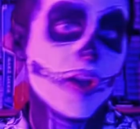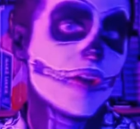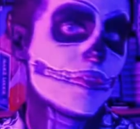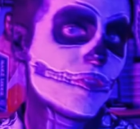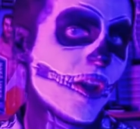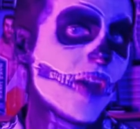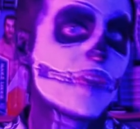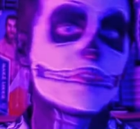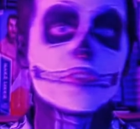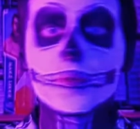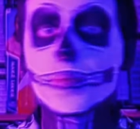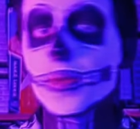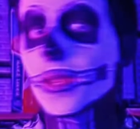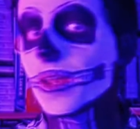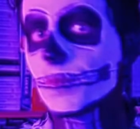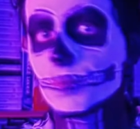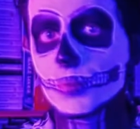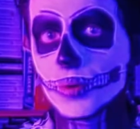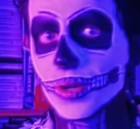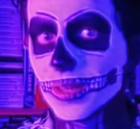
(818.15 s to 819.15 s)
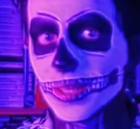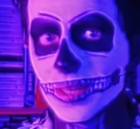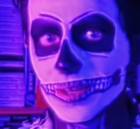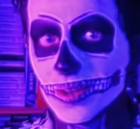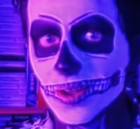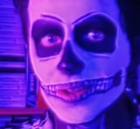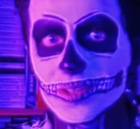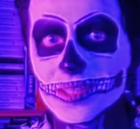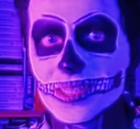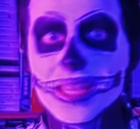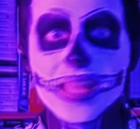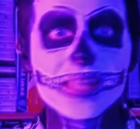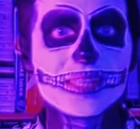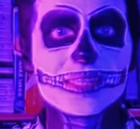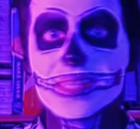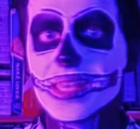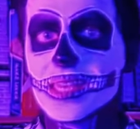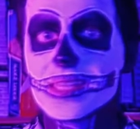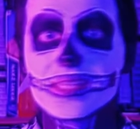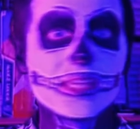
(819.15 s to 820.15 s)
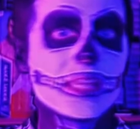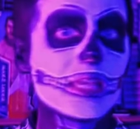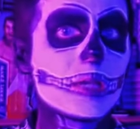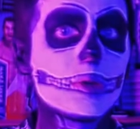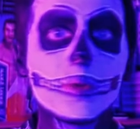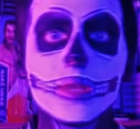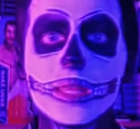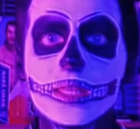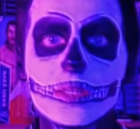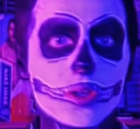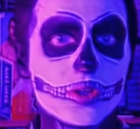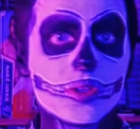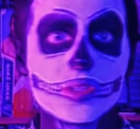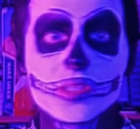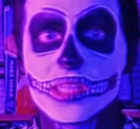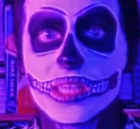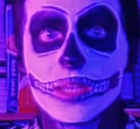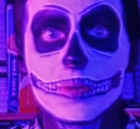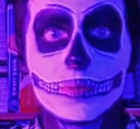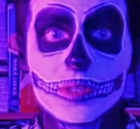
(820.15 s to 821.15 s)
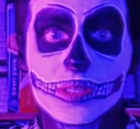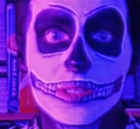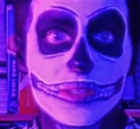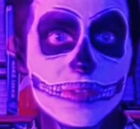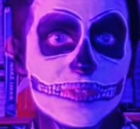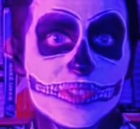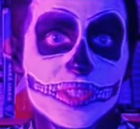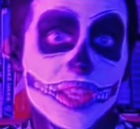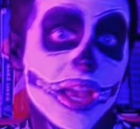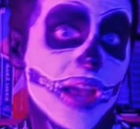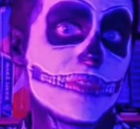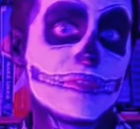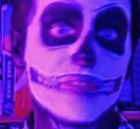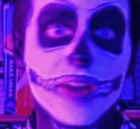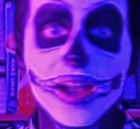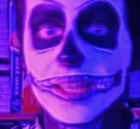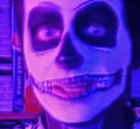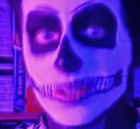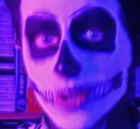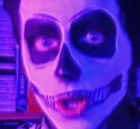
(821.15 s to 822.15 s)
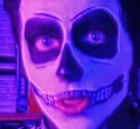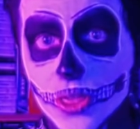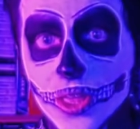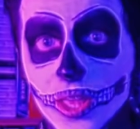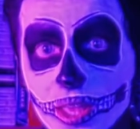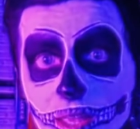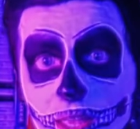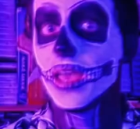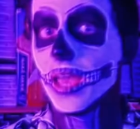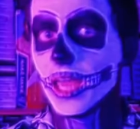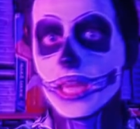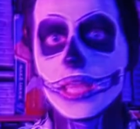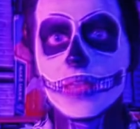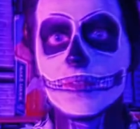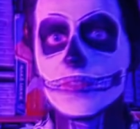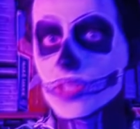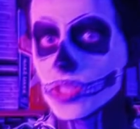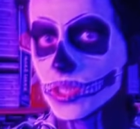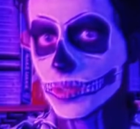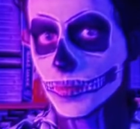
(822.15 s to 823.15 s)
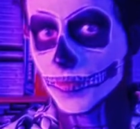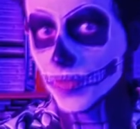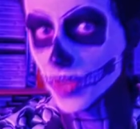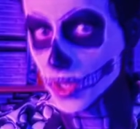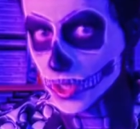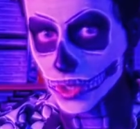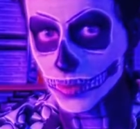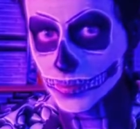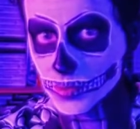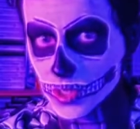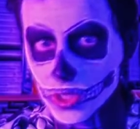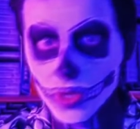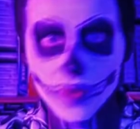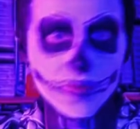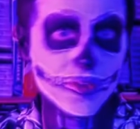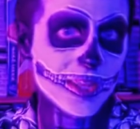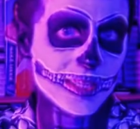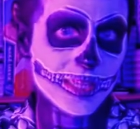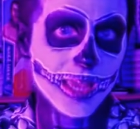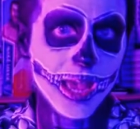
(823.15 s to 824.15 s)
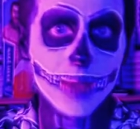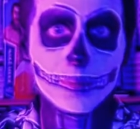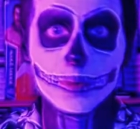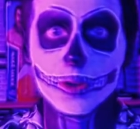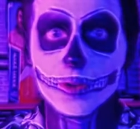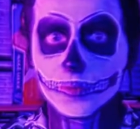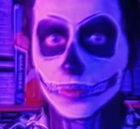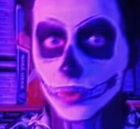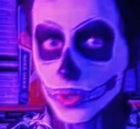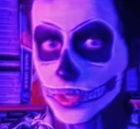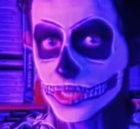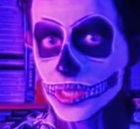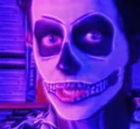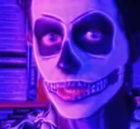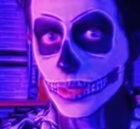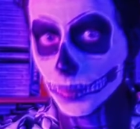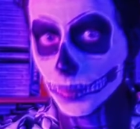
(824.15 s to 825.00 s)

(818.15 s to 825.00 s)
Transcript: For every bit of brilliant nonsense, there's an equally dull sequence of sci-fi nothing. And even some of the dumb stuff has a habit of crossing the